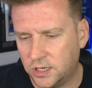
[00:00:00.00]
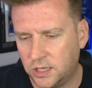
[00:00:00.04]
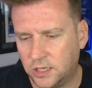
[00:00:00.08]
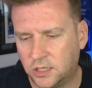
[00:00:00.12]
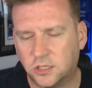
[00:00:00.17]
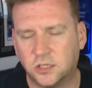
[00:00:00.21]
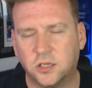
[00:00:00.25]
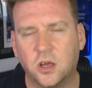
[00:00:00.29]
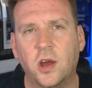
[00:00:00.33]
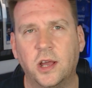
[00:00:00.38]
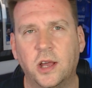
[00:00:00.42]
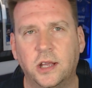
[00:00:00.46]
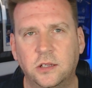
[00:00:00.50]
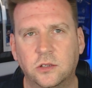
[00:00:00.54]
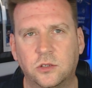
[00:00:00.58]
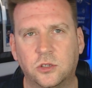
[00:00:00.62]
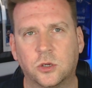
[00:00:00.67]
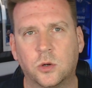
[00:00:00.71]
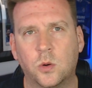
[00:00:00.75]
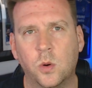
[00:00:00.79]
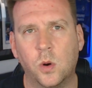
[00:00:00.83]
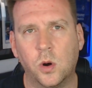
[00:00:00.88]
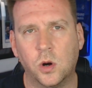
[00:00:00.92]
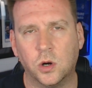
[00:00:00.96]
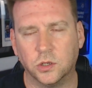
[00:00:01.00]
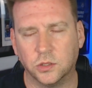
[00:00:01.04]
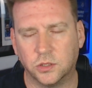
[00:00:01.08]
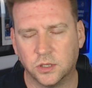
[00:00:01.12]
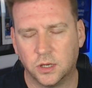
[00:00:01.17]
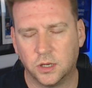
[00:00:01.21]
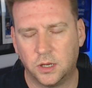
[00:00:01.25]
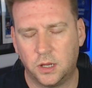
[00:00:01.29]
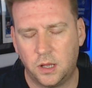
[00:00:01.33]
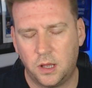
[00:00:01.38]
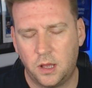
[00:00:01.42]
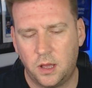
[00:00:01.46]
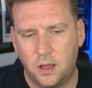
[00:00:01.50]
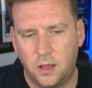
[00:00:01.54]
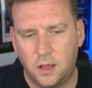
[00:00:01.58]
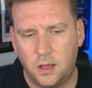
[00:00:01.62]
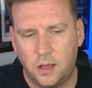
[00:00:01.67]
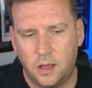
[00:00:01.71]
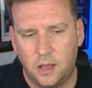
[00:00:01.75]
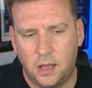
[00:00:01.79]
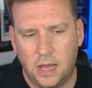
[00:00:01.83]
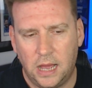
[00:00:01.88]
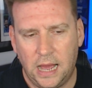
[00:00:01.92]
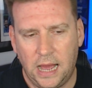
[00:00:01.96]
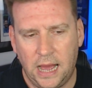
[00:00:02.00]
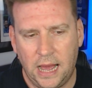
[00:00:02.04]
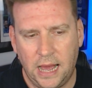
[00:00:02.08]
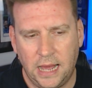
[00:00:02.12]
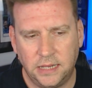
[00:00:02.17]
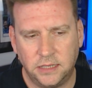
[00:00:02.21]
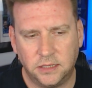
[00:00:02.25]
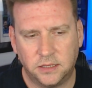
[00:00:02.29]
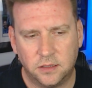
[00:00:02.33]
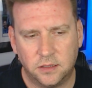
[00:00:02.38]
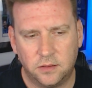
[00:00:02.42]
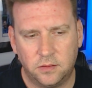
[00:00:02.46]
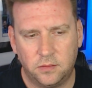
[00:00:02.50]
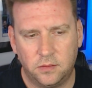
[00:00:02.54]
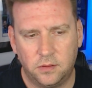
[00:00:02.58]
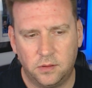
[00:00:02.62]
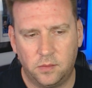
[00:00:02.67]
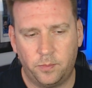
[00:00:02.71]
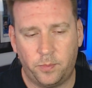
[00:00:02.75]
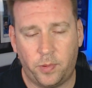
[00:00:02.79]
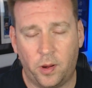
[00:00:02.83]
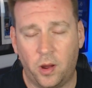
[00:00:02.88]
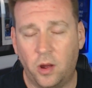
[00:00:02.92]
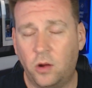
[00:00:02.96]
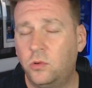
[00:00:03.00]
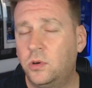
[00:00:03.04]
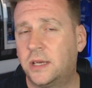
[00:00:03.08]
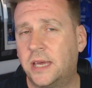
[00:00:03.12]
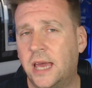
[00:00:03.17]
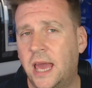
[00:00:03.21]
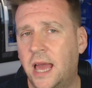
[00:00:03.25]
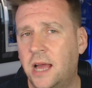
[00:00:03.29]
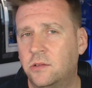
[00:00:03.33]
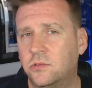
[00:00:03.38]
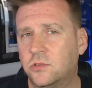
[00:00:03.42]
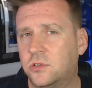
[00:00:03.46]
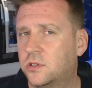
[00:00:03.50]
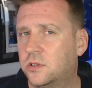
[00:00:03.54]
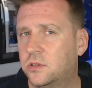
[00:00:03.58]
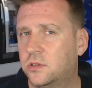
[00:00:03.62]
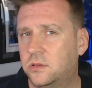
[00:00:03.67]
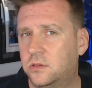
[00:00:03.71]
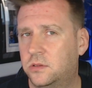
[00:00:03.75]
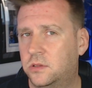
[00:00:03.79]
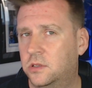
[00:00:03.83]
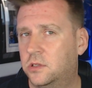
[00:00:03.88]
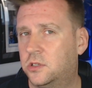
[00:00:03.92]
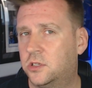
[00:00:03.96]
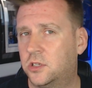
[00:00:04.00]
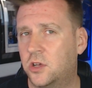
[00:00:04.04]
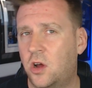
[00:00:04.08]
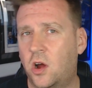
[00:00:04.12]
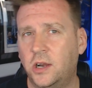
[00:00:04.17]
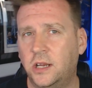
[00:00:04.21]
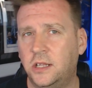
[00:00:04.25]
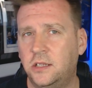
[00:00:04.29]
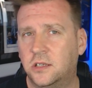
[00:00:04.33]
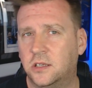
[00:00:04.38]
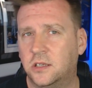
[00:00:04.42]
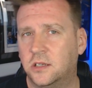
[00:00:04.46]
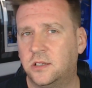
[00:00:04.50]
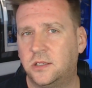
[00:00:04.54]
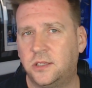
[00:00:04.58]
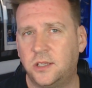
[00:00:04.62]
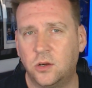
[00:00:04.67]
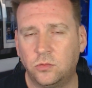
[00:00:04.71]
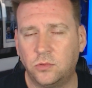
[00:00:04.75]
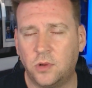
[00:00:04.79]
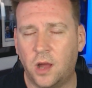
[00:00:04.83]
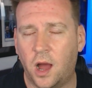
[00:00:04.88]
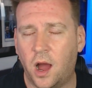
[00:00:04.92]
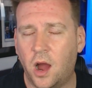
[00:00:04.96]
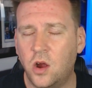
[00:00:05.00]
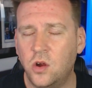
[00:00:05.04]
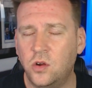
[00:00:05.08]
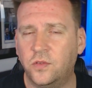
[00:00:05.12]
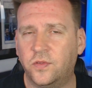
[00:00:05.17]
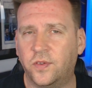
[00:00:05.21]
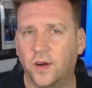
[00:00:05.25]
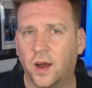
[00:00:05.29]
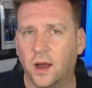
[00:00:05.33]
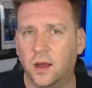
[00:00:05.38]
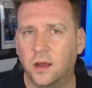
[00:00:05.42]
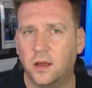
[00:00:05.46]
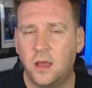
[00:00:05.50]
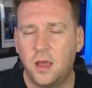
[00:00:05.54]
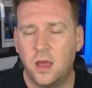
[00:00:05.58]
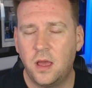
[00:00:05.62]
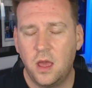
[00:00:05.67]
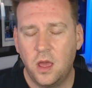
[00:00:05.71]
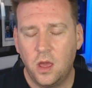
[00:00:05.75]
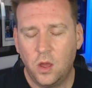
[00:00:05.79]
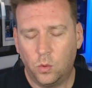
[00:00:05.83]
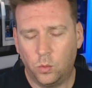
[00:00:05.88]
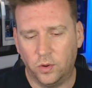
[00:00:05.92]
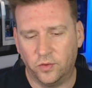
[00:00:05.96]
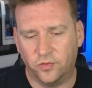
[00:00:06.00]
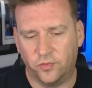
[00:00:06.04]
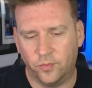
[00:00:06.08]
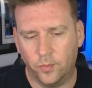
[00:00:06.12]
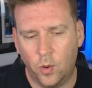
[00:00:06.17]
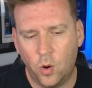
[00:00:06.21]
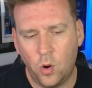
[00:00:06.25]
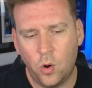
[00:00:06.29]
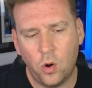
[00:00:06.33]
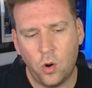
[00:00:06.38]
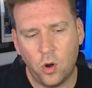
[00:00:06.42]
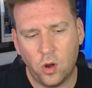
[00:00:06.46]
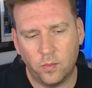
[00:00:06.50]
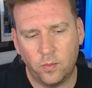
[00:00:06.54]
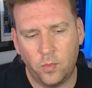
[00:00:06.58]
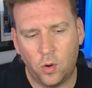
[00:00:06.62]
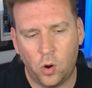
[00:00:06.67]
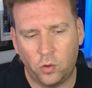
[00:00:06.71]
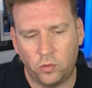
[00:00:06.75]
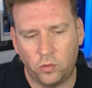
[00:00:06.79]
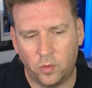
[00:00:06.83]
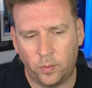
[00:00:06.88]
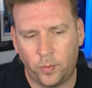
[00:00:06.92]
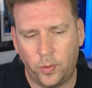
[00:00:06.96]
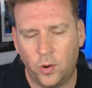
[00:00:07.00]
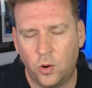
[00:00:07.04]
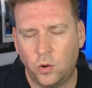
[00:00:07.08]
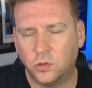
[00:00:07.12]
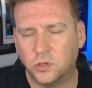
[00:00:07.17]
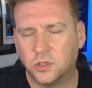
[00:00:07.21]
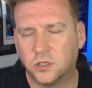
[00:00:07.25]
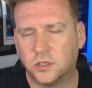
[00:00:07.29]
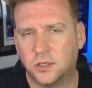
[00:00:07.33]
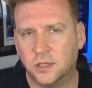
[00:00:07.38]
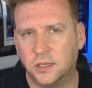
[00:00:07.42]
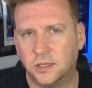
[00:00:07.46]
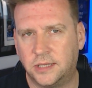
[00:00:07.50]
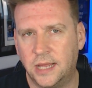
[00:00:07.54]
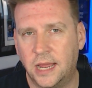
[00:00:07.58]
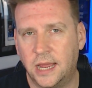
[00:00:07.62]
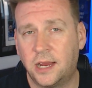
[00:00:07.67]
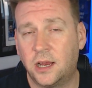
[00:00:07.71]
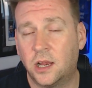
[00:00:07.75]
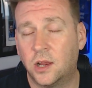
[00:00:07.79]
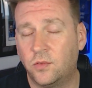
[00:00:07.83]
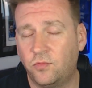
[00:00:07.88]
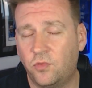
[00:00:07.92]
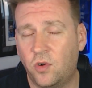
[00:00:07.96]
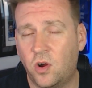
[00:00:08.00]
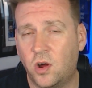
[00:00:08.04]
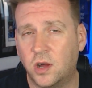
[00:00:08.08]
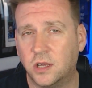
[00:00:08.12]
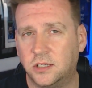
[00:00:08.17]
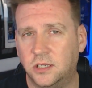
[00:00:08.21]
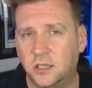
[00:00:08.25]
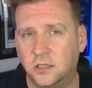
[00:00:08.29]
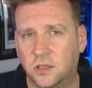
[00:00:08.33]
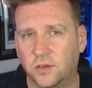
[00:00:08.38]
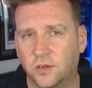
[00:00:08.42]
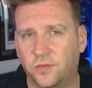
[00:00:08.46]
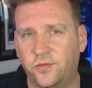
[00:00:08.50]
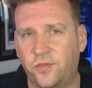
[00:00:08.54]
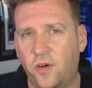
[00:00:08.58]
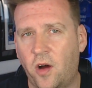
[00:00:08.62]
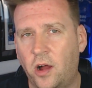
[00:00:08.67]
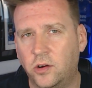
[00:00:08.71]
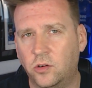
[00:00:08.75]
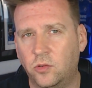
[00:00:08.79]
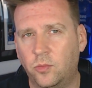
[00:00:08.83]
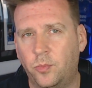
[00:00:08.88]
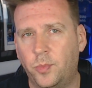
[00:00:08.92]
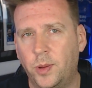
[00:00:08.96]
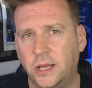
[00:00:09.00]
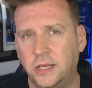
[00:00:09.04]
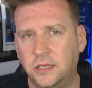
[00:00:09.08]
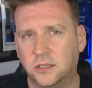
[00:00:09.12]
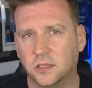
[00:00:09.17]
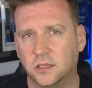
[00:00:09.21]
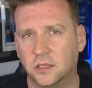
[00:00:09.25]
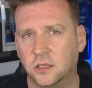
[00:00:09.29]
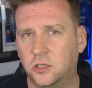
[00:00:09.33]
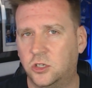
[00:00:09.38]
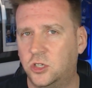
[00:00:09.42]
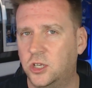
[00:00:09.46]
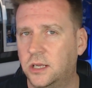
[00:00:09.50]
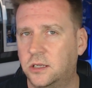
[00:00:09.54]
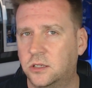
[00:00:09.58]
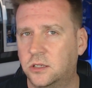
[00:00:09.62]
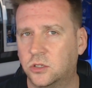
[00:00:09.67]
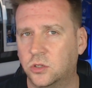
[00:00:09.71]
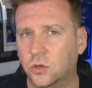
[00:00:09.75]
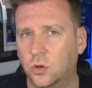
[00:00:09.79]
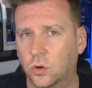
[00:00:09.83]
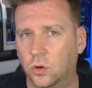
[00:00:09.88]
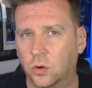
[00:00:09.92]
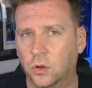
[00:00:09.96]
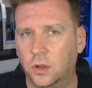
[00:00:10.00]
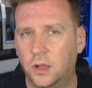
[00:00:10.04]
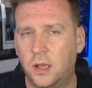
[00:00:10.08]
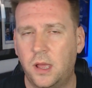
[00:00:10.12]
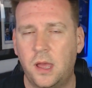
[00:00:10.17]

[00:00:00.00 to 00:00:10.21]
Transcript: an exciting squad. And by all accounts, the signings are still not over, with more and more reports that Declan Rice is the final piece of the jigsaw.